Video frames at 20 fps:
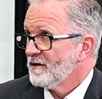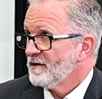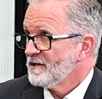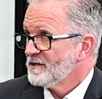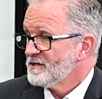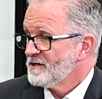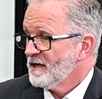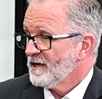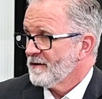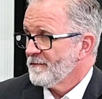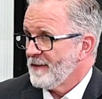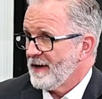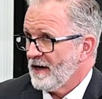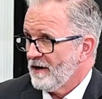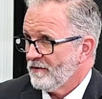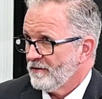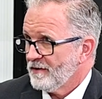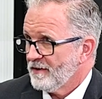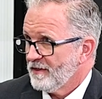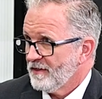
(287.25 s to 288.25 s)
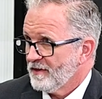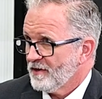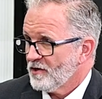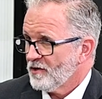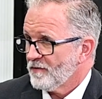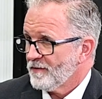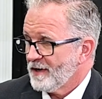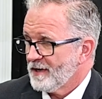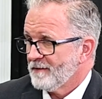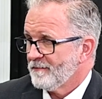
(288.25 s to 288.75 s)
Let's talk about the
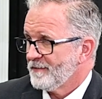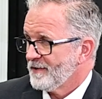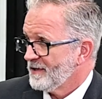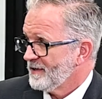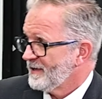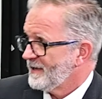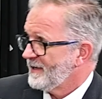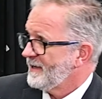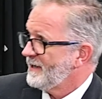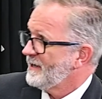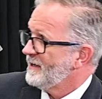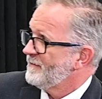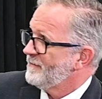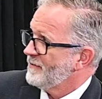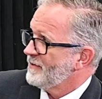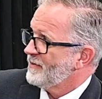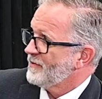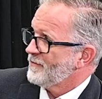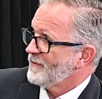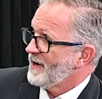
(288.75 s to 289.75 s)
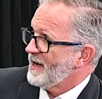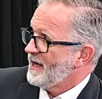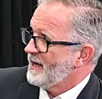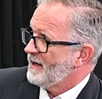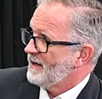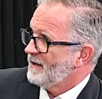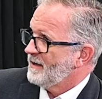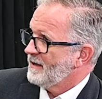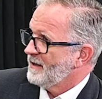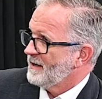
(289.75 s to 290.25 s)
credibility of a
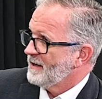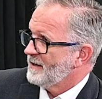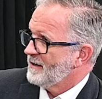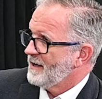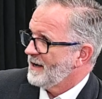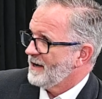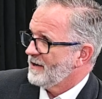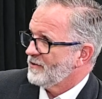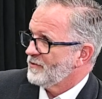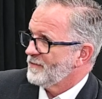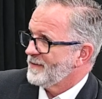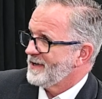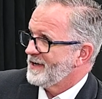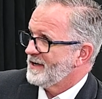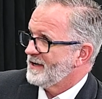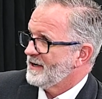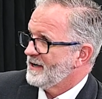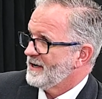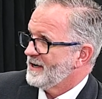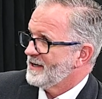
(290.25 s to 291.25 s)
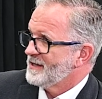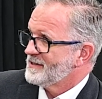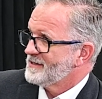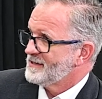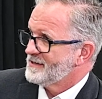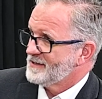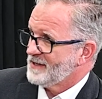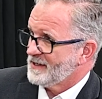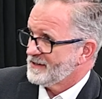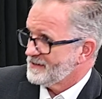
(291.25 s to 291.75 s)
threat. And how do we
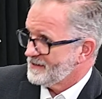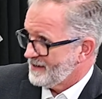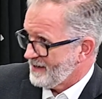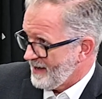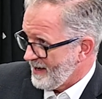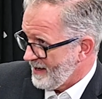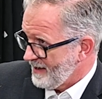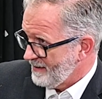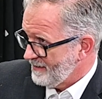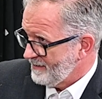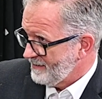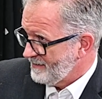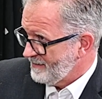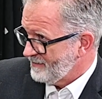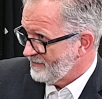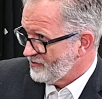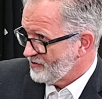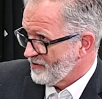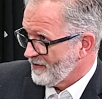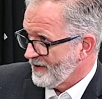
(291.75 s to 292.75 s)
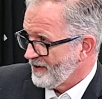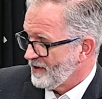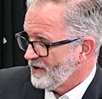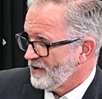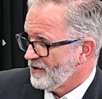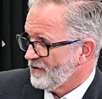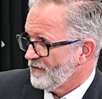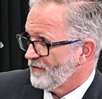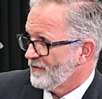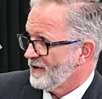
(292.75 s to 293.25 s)
assess that? So I
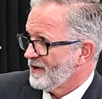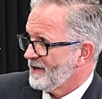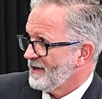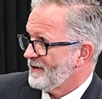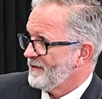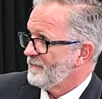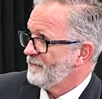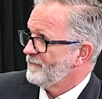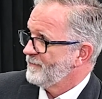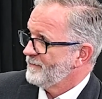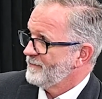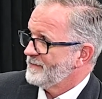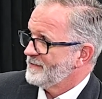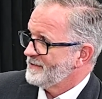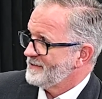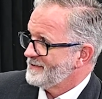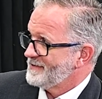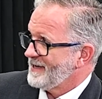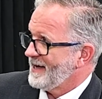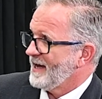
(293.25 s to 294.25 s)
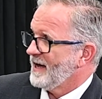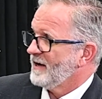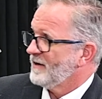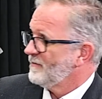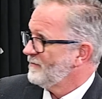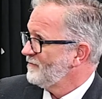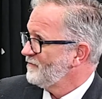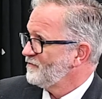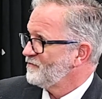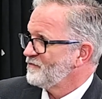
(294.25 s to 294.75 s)
know,
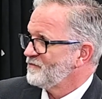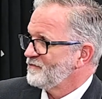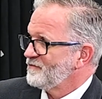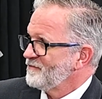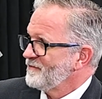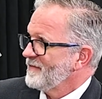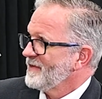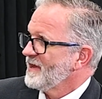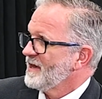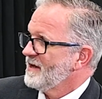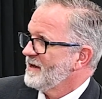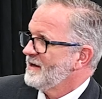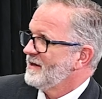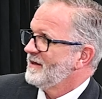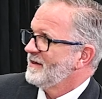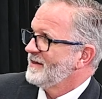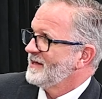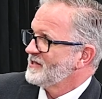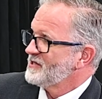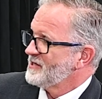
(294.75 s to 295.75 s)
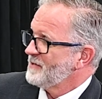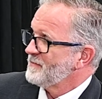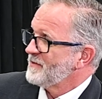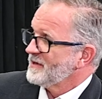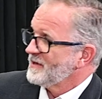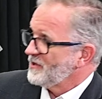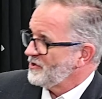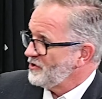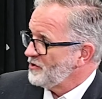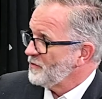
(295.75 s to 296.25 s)
Dan, that's
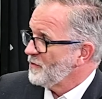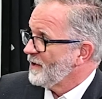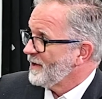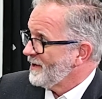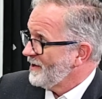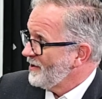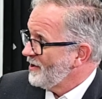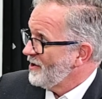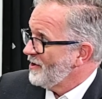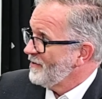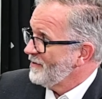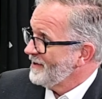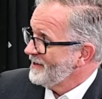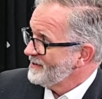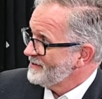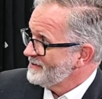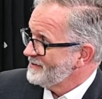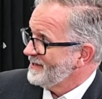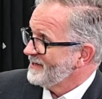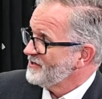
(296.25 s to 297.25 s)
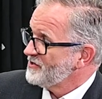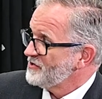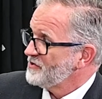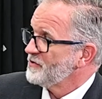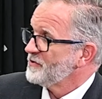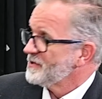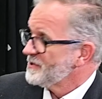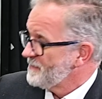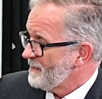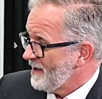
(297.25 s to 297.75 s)
something that you want to know as
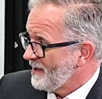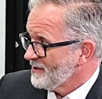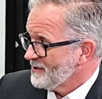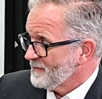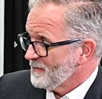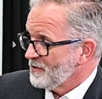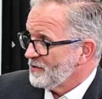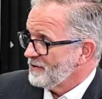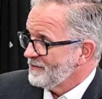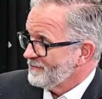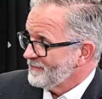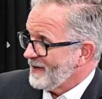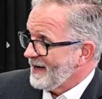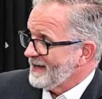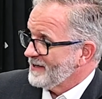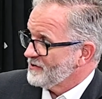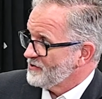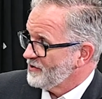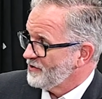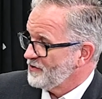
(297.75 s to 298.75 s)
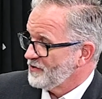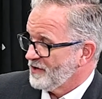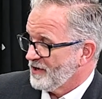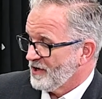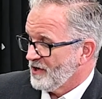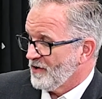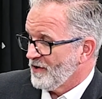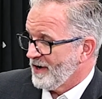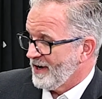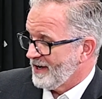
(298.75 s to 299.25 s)
soon as possible, right? So you
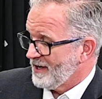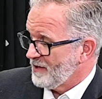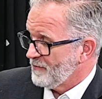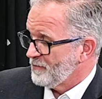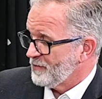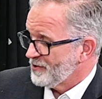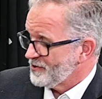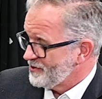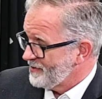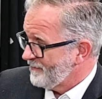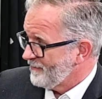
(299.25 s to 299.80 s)
can go ahead and push